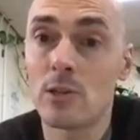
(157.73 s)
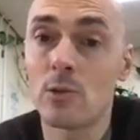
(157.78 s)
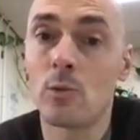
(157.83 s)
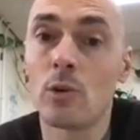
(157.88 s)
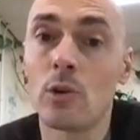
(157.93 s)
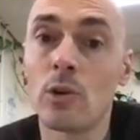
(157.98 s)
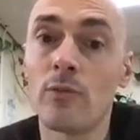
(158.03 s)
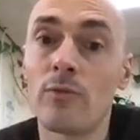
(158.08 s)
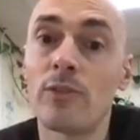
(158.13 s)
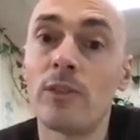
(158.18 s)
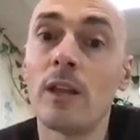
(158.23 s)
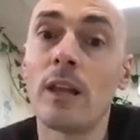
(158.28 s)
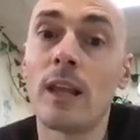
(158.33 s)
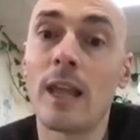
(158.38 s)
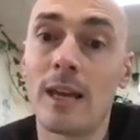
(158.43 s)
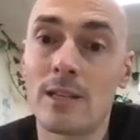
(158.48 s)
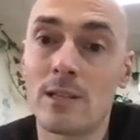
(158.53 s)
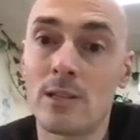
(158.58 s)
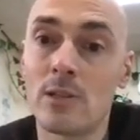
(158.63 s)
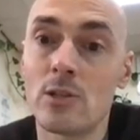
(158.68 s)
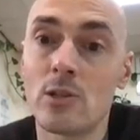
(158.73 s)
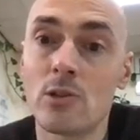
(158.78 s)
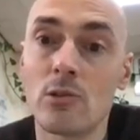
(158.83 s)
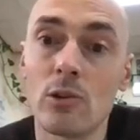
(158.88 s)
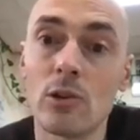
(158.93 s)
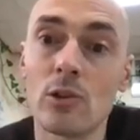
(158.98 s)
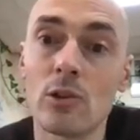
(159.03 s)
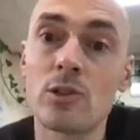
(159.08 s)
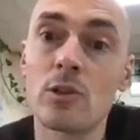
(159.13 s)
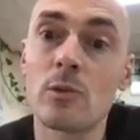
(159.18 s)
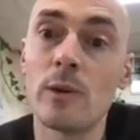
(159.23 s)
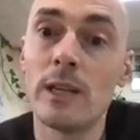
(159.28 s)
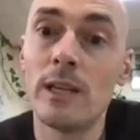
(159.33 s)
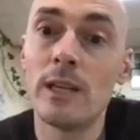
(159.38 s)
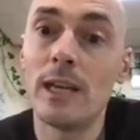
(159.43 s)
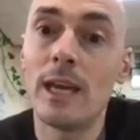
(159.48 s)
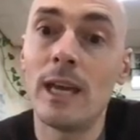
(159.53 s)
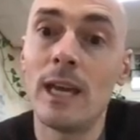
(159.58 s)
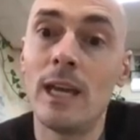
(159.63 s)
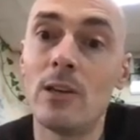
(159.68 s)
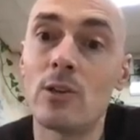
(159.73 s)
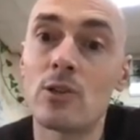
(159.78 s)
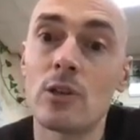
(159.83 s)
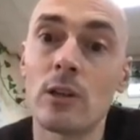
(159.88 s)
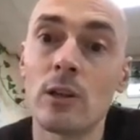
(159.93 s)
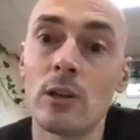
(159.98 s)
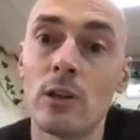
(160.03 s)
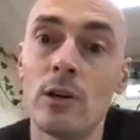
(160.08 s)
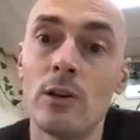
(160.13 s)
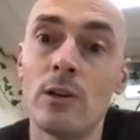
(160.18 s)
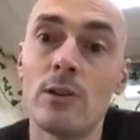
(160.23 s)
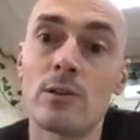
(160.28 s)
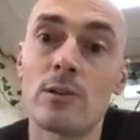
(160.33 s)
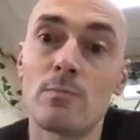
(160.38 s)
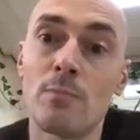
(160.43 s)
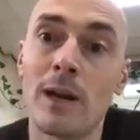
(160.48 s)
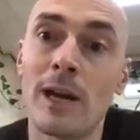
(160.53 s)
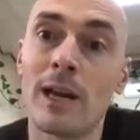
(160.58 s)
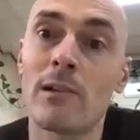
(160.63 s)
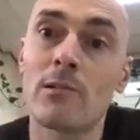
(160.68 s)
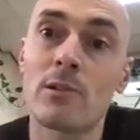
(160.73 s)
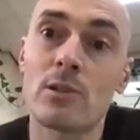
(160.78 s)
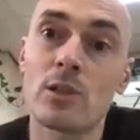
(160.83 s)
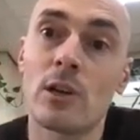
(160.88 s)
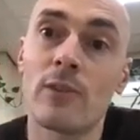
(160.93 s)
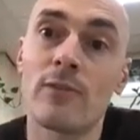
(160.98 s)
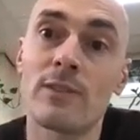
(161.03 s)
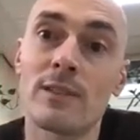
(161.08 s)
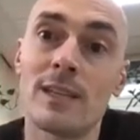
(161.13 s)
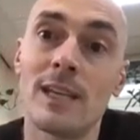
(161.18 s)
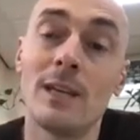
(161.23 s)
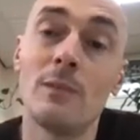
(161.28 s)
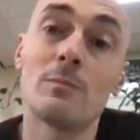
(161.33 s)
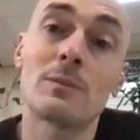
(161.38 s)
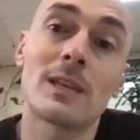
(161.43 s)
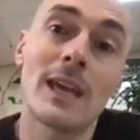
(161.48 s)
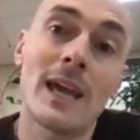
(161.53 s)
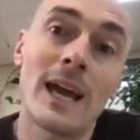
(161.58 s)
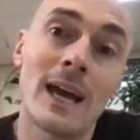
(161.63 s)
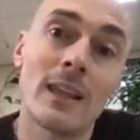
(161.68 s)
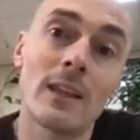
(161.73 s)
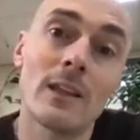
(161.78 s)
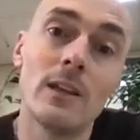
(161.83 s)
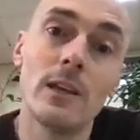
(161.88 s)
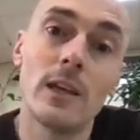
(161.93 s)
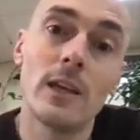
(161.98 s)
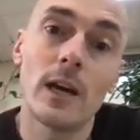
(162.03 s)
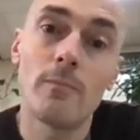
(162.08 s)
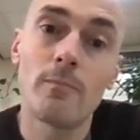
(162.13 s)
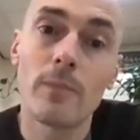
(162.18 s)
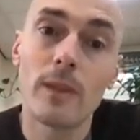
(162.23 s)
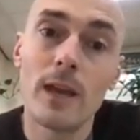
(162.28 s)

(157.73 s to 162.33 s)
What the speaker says: so all of the lessons, are also in each learner's Microsoft Teams calendar.